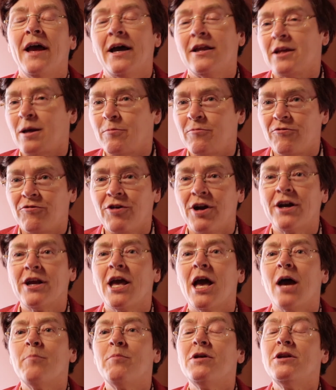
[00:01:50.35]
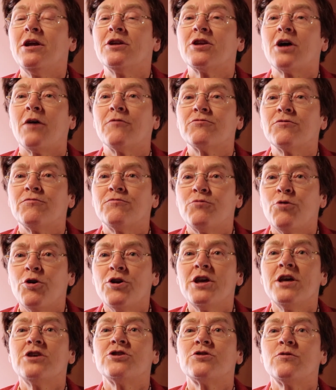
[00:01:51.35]
and I'm very happy that after
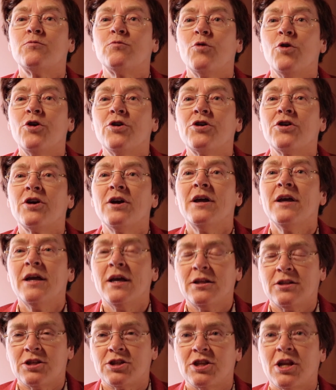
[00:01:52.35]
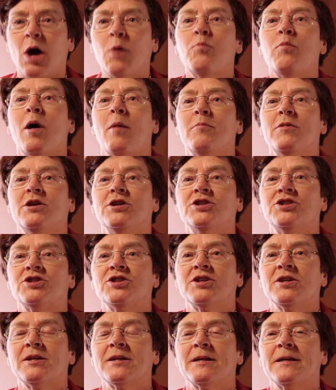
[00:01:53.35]
4 years of work, it is now
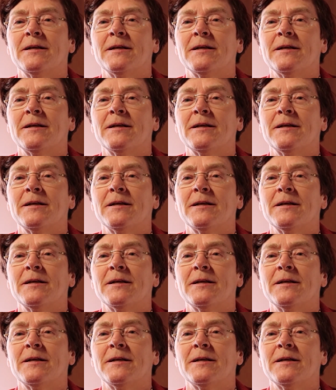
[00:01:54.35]
published.